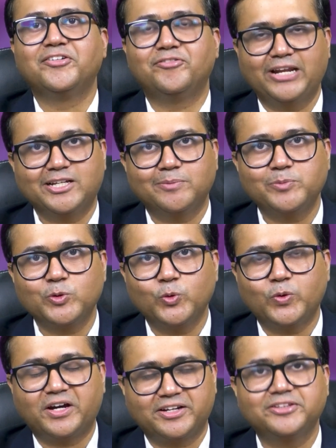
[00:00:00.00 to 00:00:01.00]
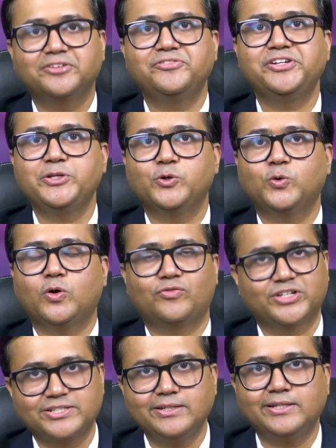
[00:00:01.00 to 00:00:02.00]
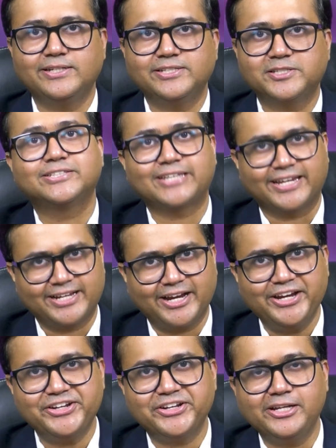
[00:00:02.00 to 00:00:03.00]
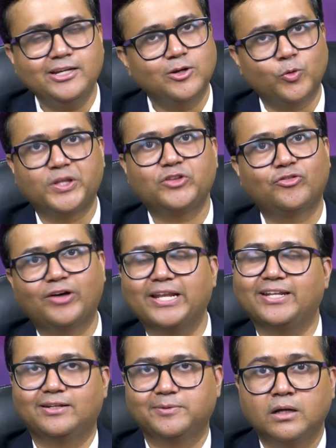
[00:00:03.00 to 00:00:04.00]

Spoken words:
Welcome to another video of our series Psychiatry with Fun.